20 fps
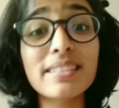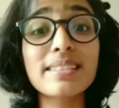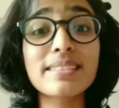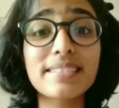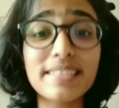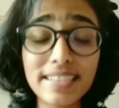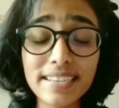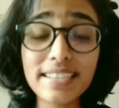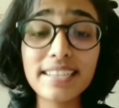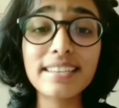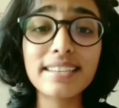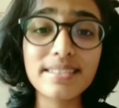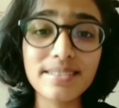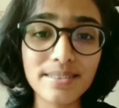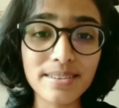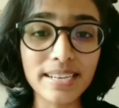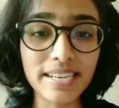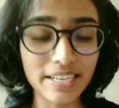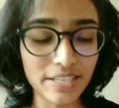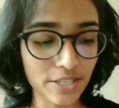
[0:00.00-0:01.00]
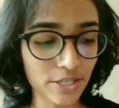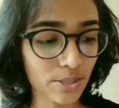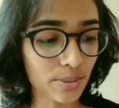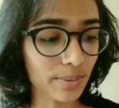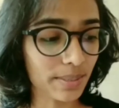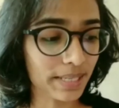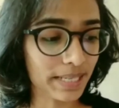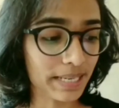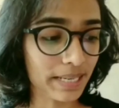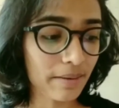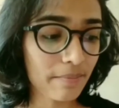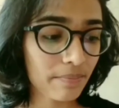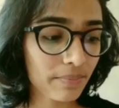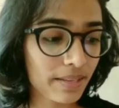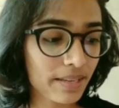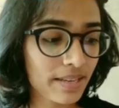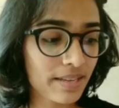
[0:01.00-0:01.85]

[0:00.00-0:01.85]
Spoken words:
The setting is related to India.